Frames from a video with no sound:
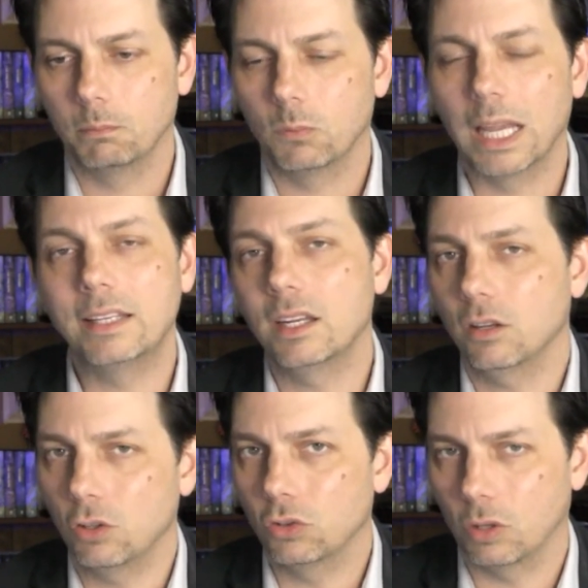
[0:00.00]
it didn't
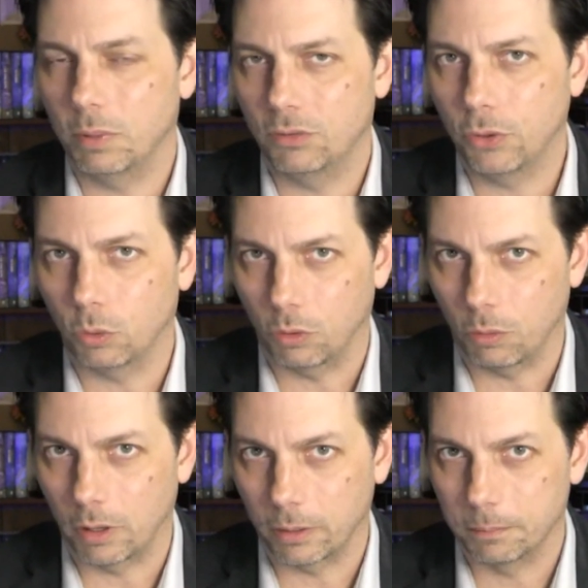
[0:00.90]
used to be filled with
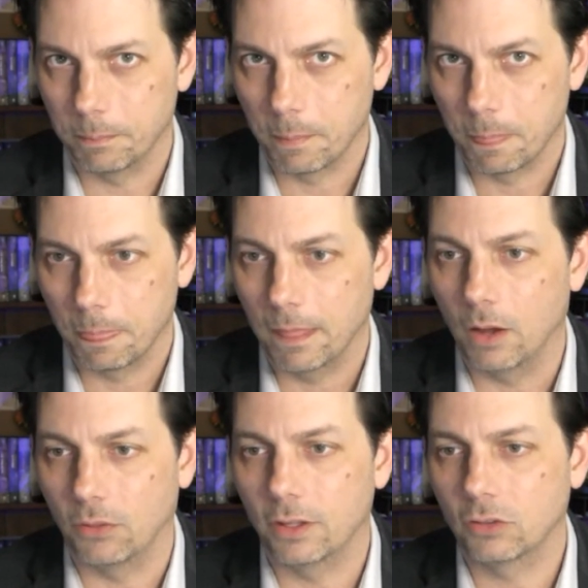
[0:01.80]
water.
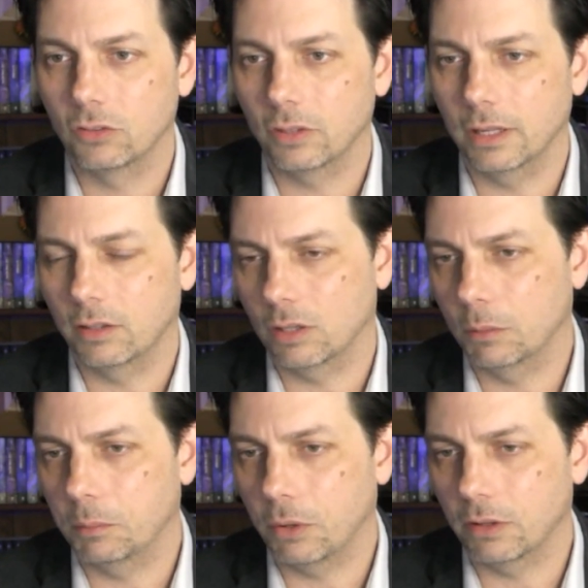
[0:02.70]
This is, let
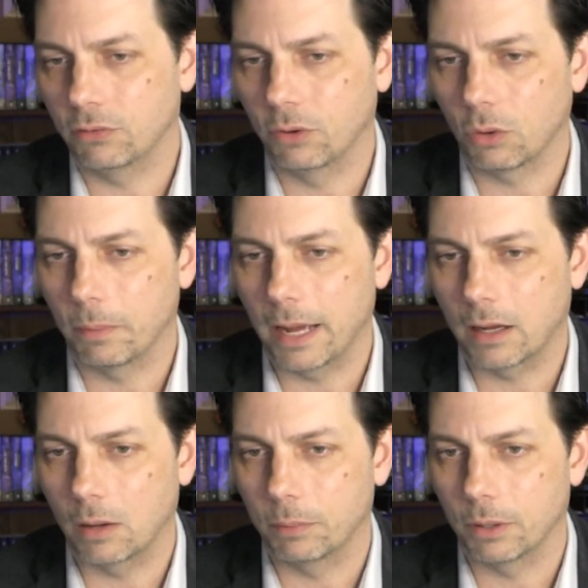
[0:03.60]
me bring the photo
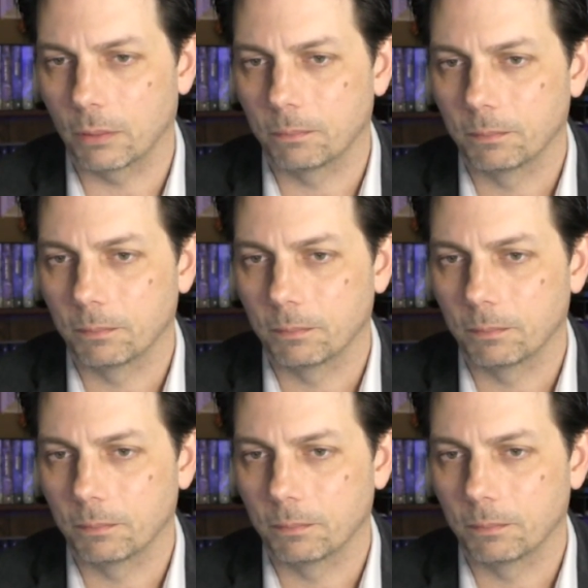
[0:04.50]
back up here.